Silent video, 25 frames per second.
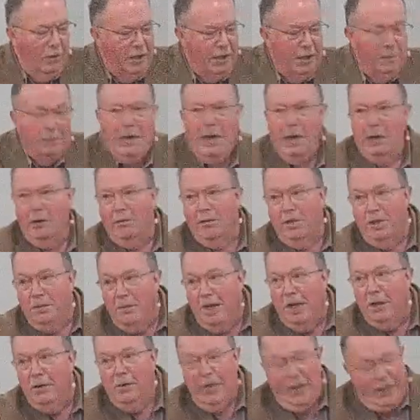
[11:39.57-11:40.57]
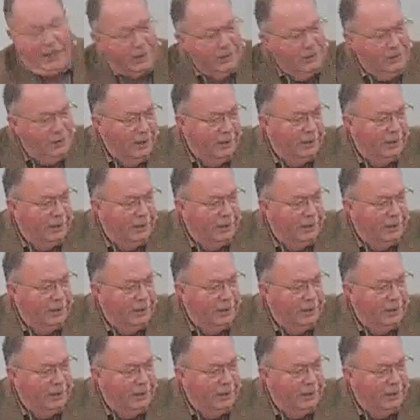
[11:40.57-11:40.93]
with the power of the bigwigs